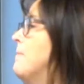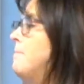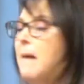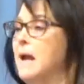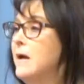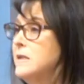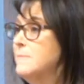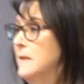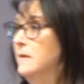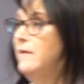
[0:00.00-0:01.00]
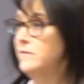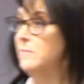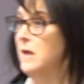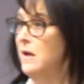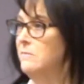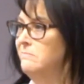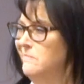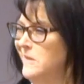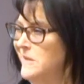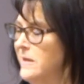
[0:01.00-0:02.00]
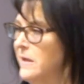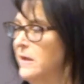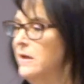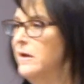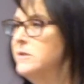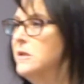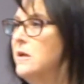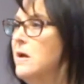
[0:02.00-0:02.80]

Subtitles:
my husband loves me, at least I think he does.